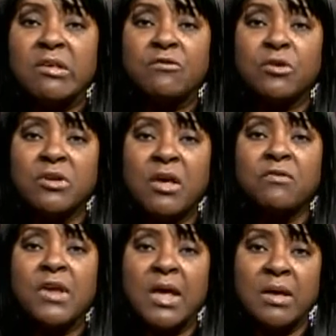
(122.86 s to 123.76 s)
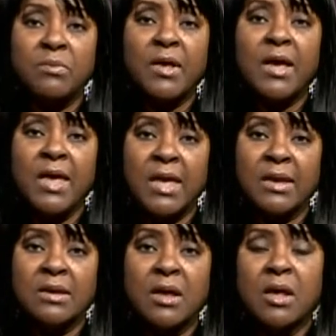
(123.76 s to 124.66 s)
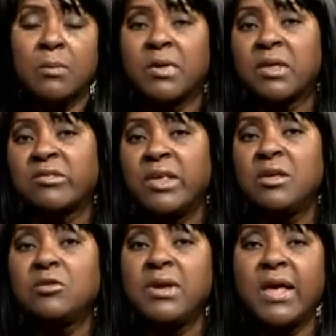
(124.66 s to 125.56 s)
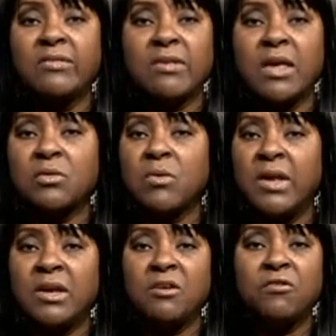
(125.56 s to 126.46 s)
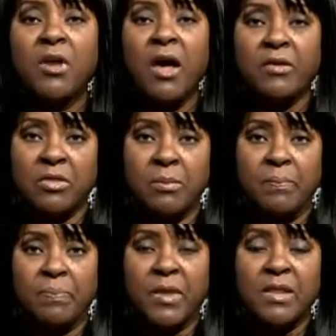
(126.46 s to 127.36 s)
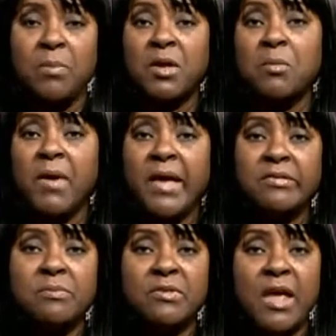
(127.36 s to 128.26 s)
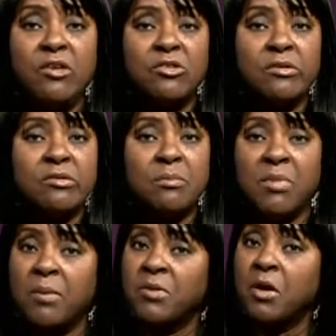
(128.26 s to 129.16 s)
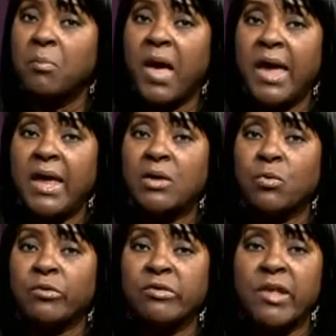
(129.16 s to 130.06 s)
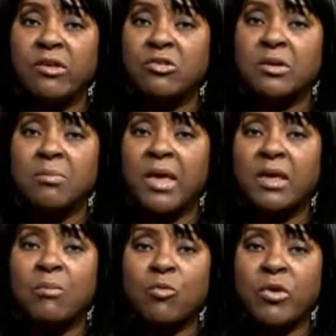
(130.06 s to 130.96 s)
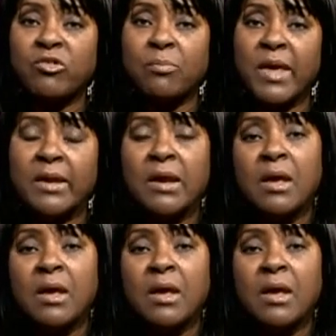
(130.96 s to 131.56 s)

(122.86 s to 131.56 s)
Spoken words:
for tough times ahead because internet's getting ready to flog them. They better buy some stations. Maybe they'll buy Edward's station and make him a rich man.